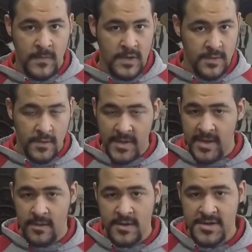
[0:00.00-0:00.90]
A little
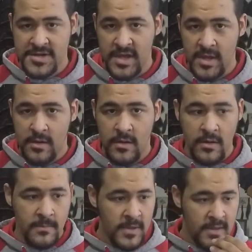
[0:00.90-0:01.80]
hit on your slate
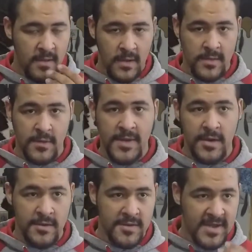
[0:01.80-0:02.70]
call, a little hit
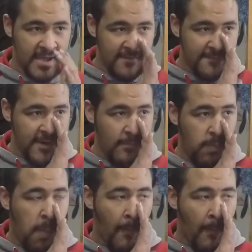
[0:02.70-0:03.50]
on your diaphragm.